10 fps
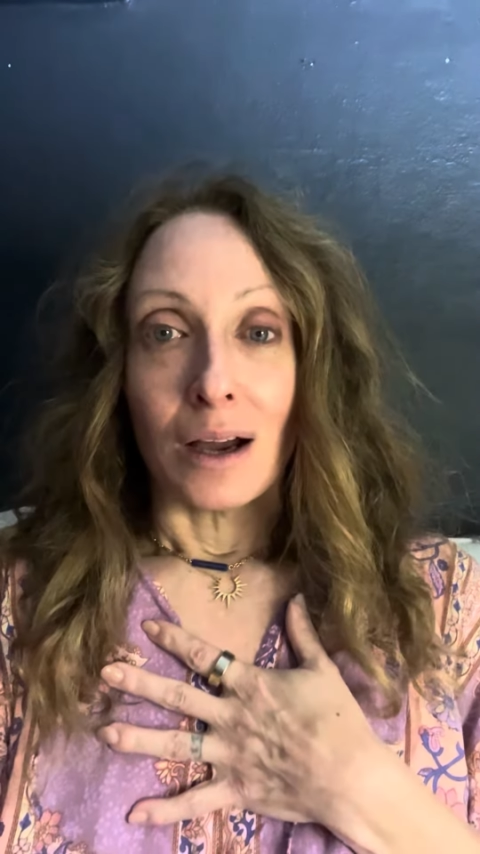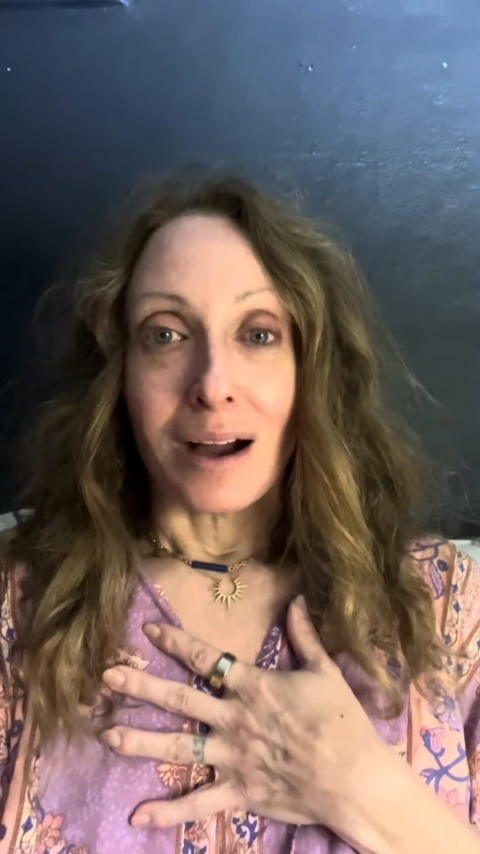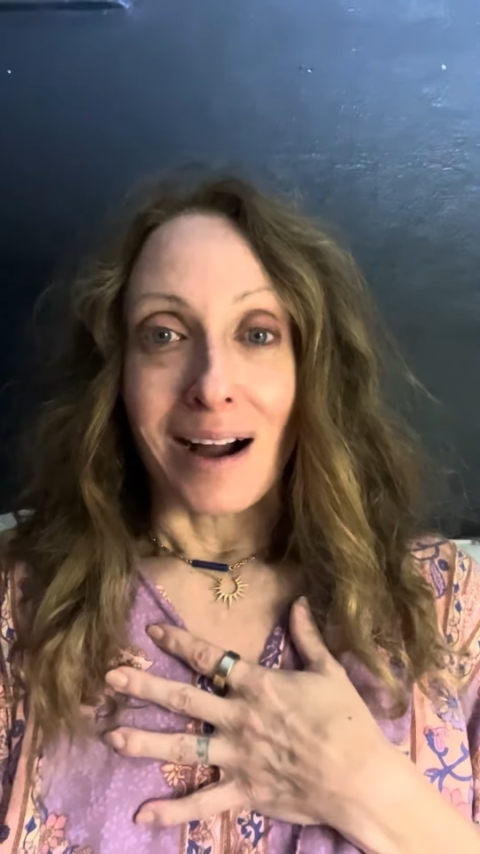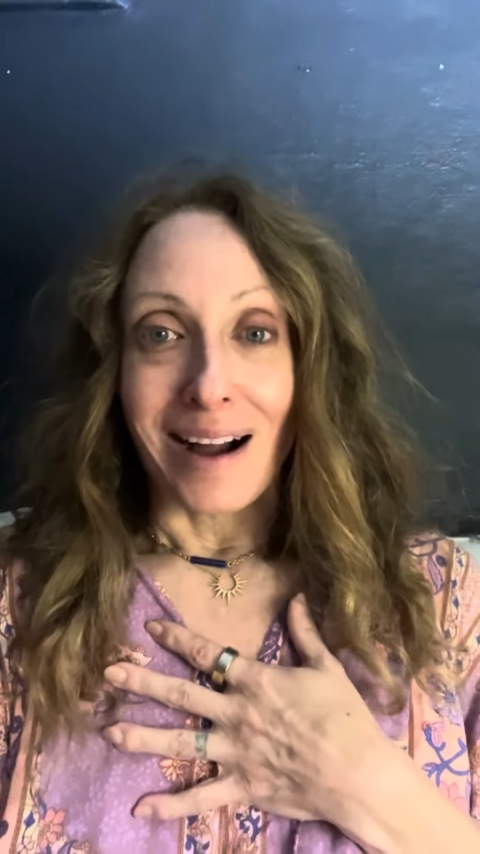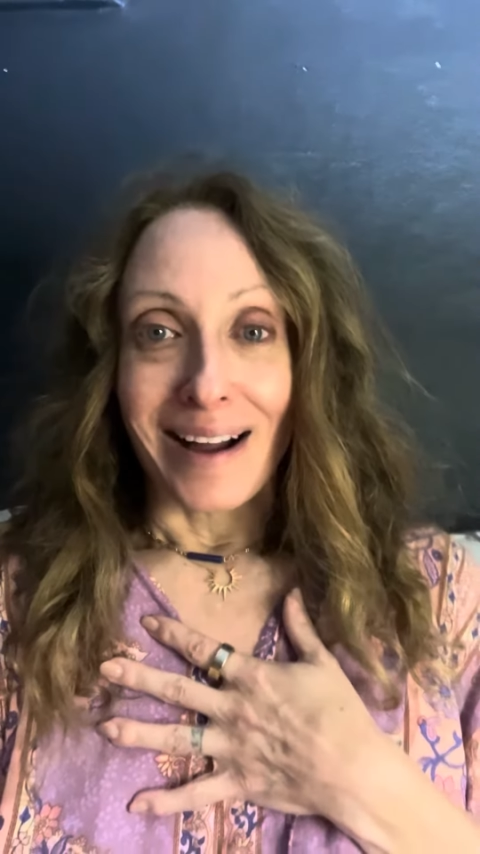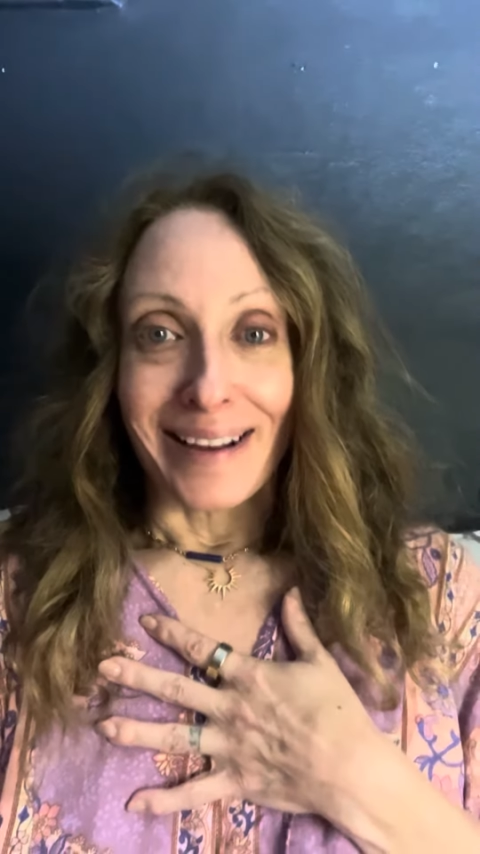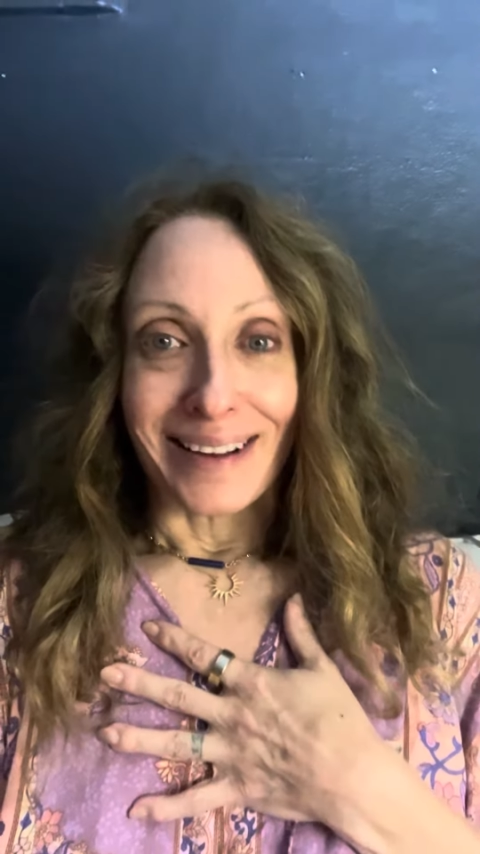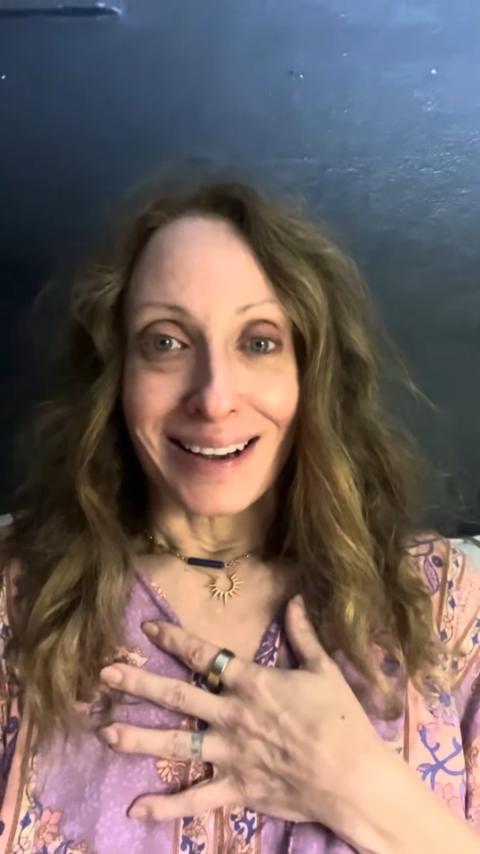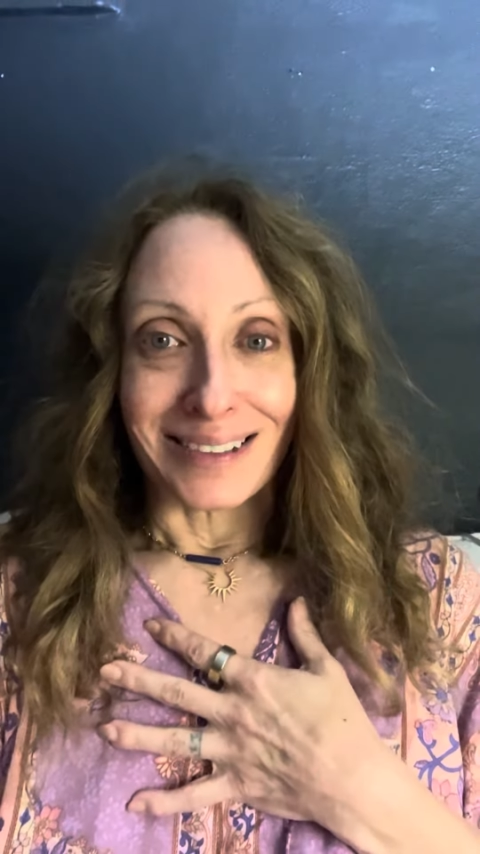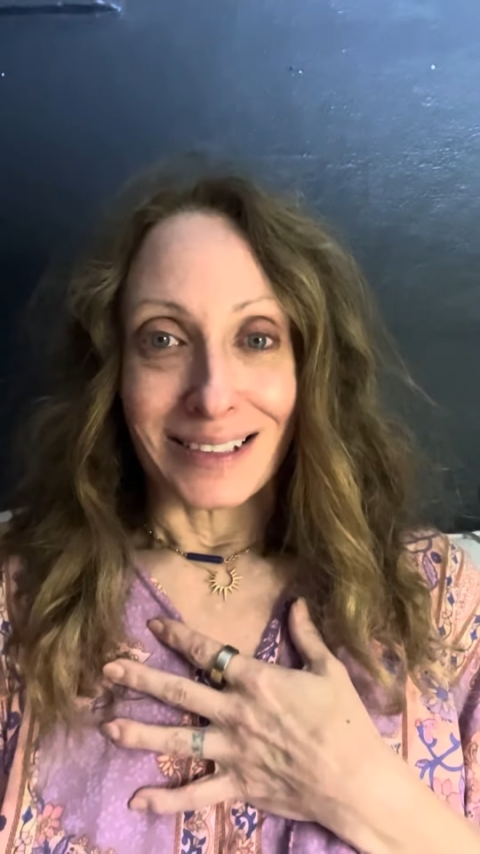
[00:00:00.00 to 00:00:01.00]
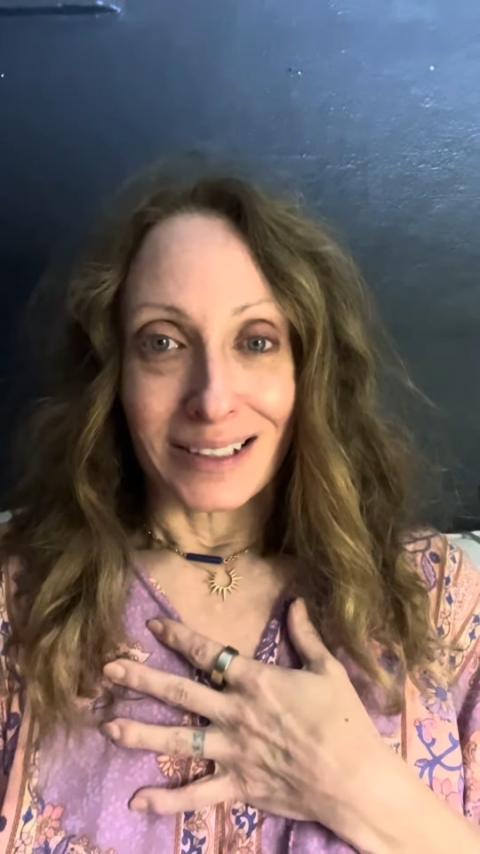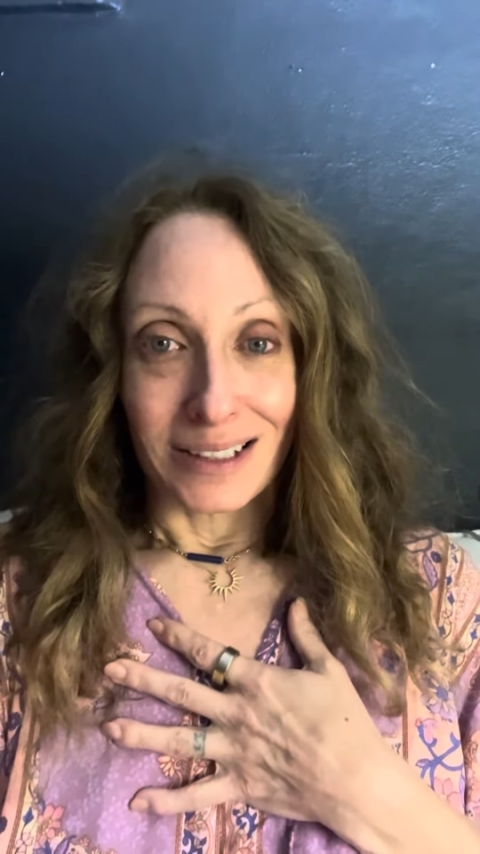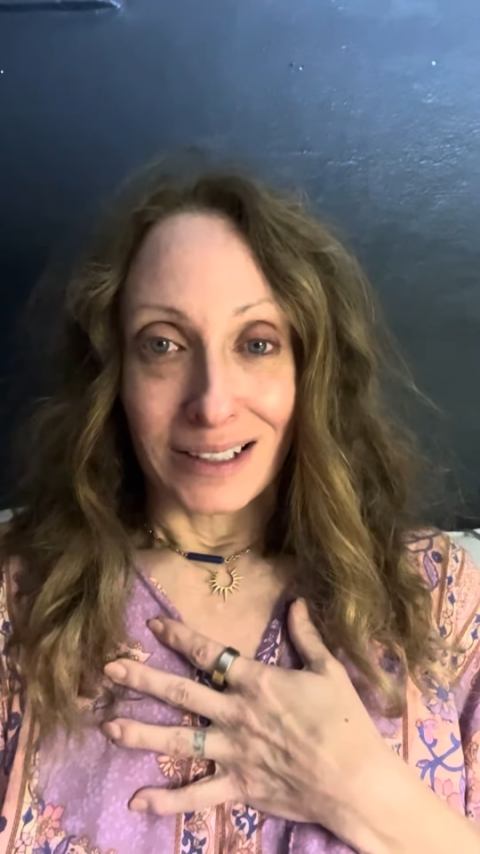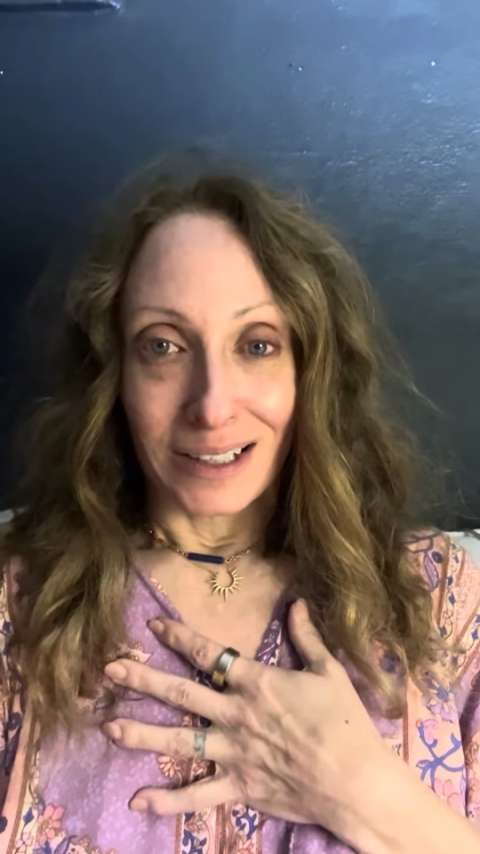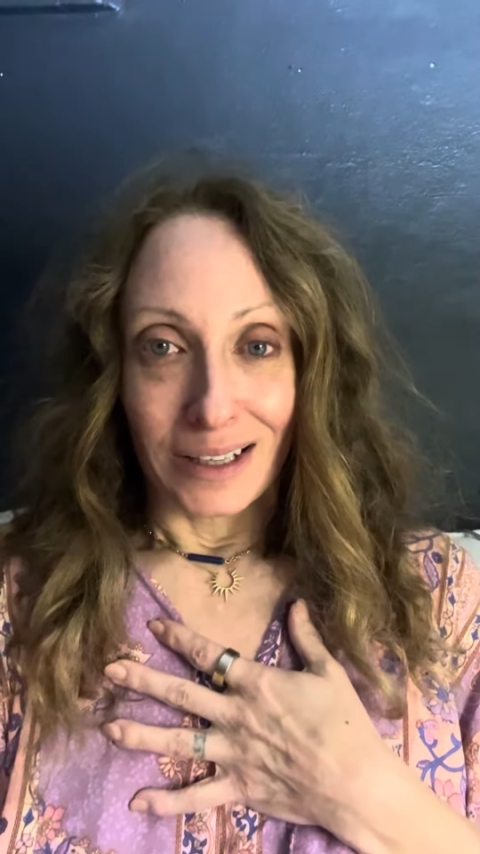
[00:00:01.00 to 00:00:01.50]
I got to
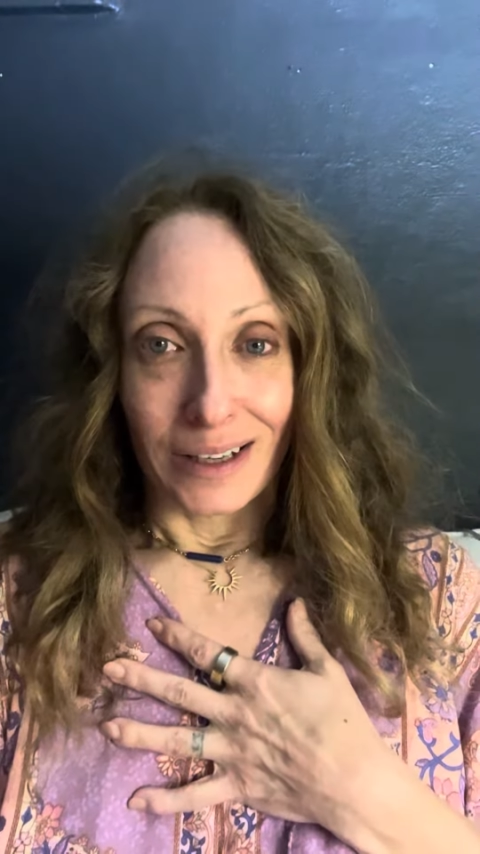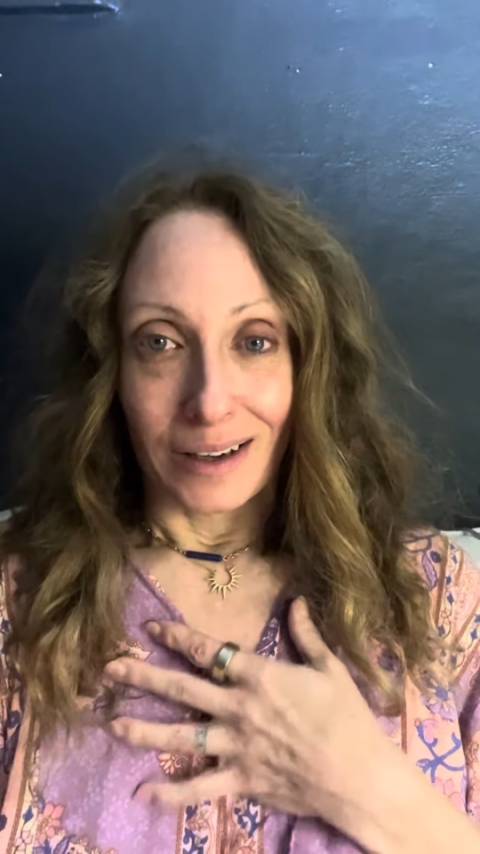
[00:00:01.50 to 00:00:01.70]
see